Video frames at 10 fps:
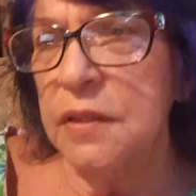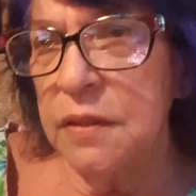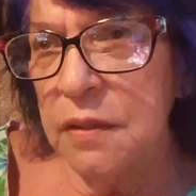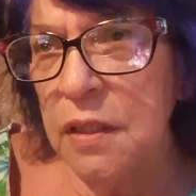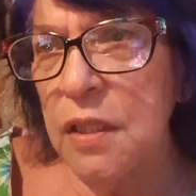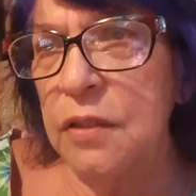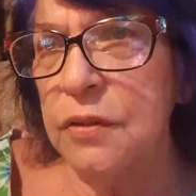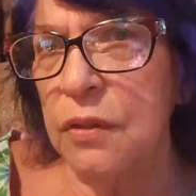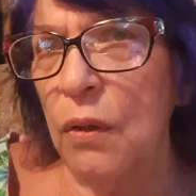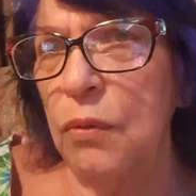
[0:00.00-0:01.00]
need
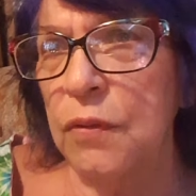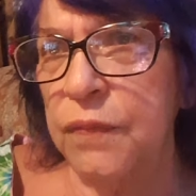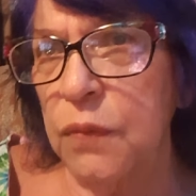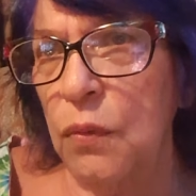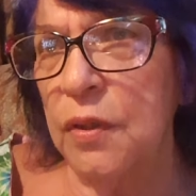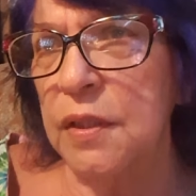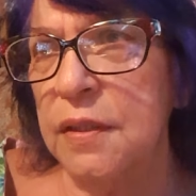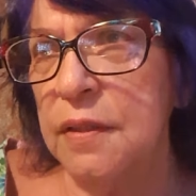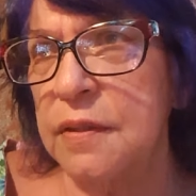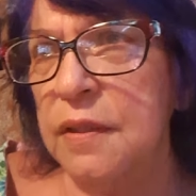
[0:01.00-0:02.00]
to go to Florida
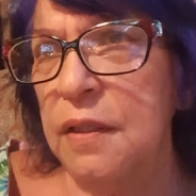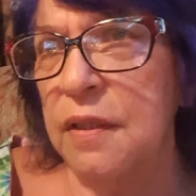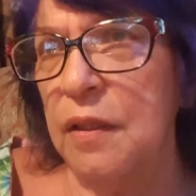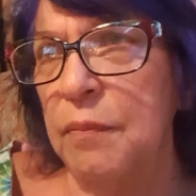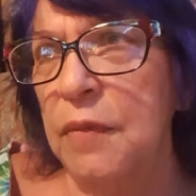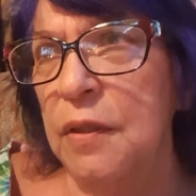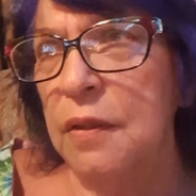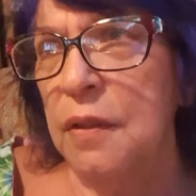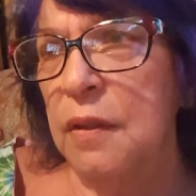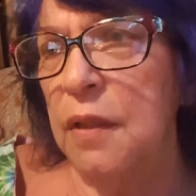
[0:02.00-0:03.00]
to see them
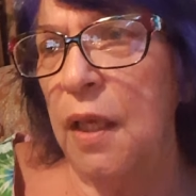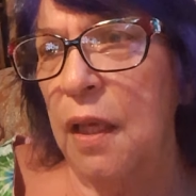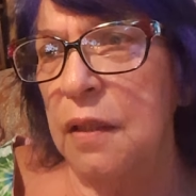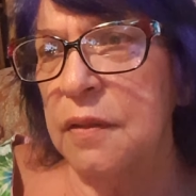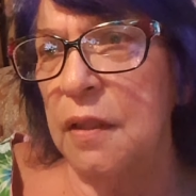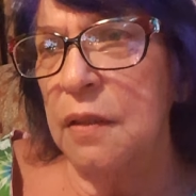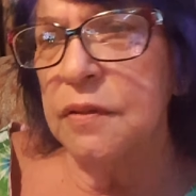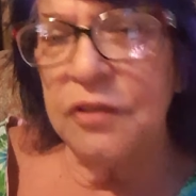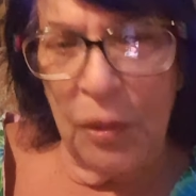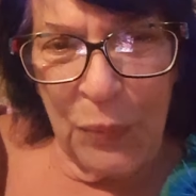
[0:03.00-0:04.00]
and
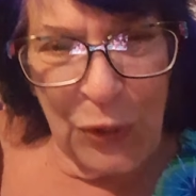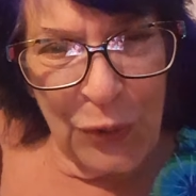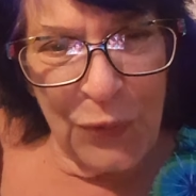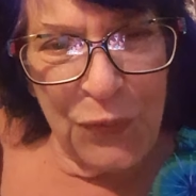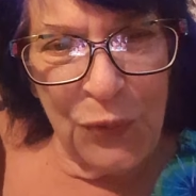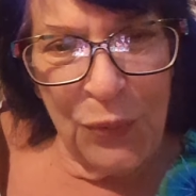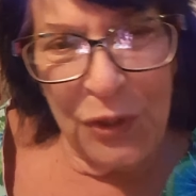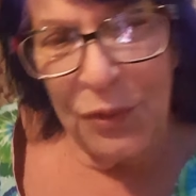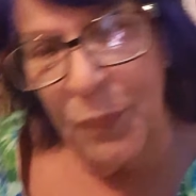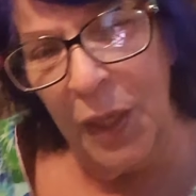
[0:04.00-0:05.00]
stop in on a few
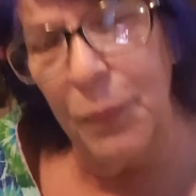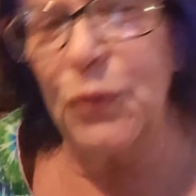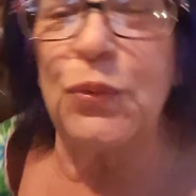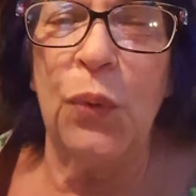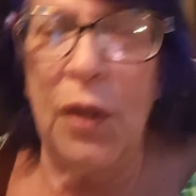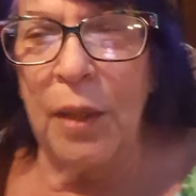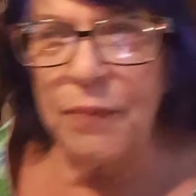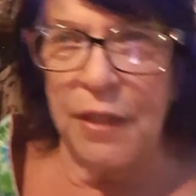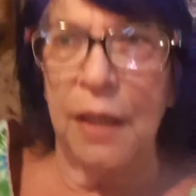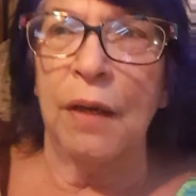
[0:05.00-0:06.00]
other pipers while
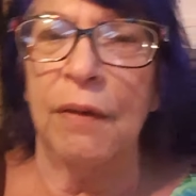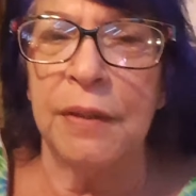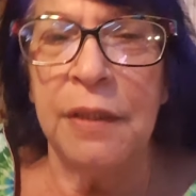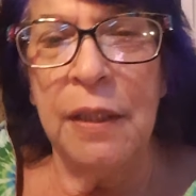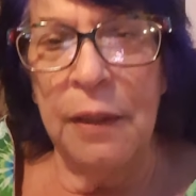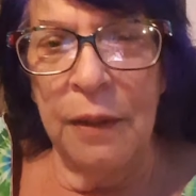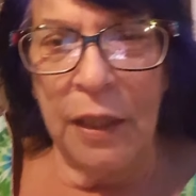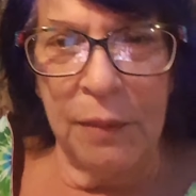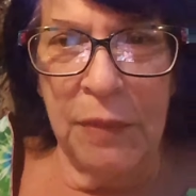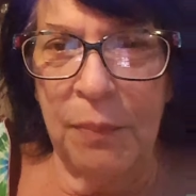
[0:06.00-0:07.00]
I'm there
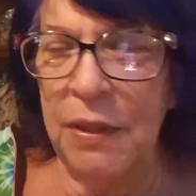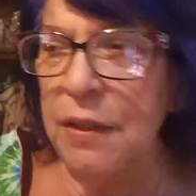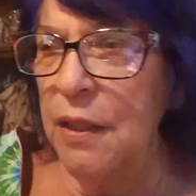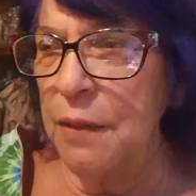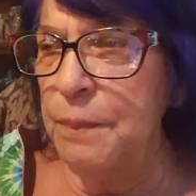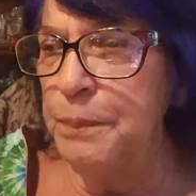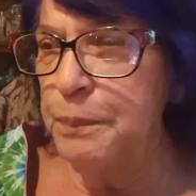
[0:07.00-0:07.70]
and maybe have